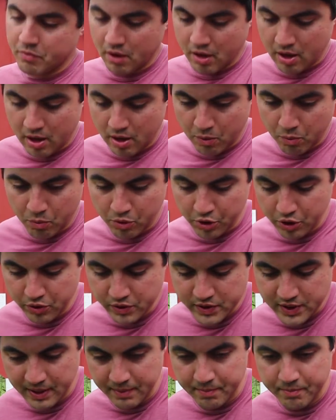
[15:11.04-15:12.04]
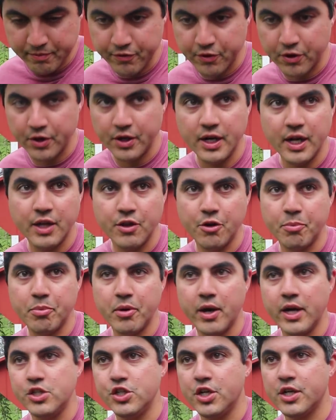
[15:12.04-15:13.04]
We'll use him for another
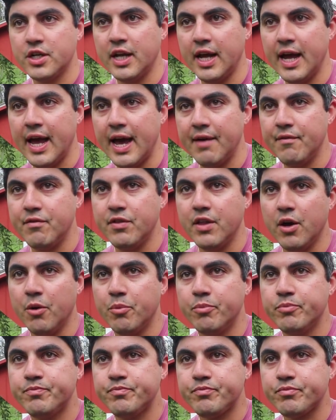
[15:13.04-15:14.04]
project I have though,